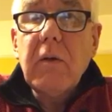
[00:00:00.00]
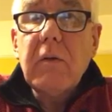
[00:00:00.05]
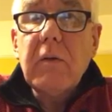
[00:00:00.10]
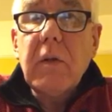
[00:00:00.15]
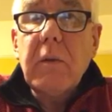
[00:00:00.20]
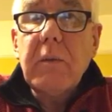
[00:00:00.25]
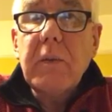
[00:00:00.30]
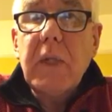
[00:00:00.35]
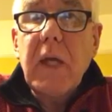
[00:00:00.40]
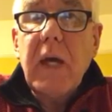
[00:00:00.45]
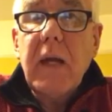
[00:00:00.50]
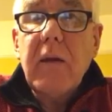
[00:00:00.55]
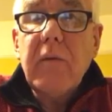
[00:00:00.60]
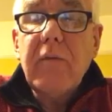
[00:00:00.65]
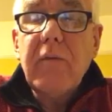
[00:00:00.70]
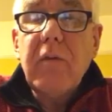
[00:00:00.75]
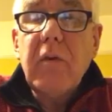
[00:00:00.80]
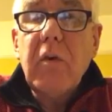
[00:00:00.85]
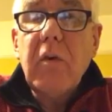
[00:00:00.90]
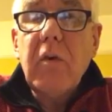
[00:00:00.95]
So we're down to
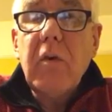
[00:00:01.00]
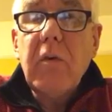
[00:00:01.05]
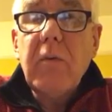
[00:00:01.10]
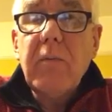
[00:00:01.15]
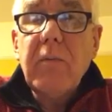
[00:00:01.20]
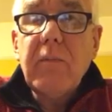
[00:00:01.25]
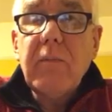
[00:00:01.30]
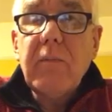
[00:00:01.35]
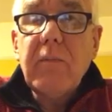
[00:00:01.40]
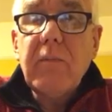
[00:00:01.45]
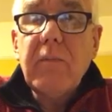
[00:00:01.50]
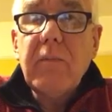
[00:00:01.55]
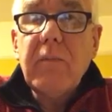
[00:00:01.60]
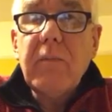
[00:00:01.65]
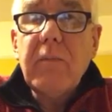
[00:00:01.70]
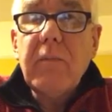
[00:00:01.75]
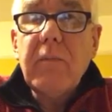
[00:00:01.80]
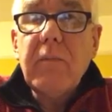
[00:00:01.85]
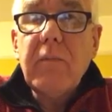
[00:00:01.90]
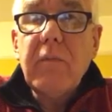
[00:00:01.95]
4,
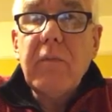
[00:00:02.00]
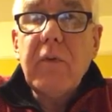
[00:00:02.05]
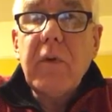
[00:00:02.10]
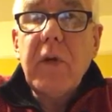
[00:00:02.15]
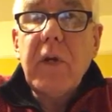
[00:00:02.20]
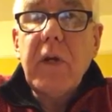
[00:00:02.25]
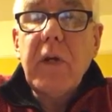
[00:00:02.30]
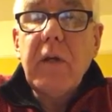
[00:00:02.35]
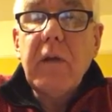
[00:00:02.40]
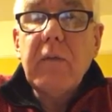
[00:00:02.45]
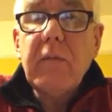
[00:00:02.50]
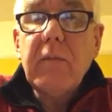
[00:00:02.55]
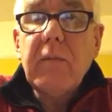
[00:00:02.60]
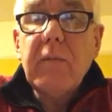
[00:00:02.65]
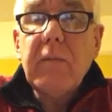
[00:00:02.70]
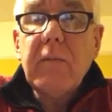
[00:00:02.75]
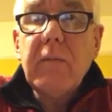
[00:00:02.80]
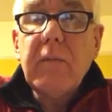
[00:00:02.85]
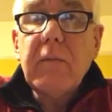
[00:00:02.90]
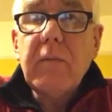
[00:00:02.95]
3,
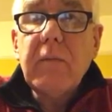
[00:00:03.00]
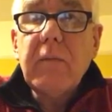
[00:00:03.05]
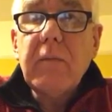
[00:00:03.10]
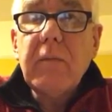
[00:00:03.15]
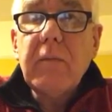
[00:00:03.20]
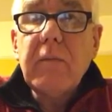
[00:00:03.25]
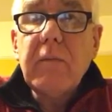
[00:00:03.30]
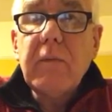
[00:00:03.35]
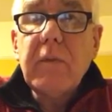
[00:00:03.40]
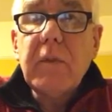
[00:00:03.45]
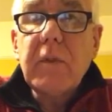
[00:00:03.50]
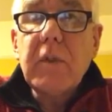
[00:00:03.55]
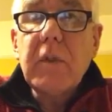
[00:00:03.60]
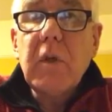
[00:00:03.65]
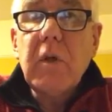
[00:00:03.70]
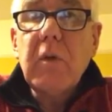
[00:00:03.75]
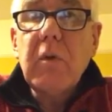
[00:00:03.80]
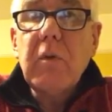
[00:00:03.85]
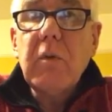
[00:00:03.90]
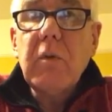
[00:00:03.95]

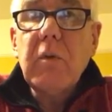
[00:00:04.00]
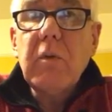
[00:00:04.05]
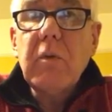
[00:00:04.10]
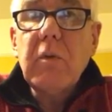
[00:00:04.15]
2,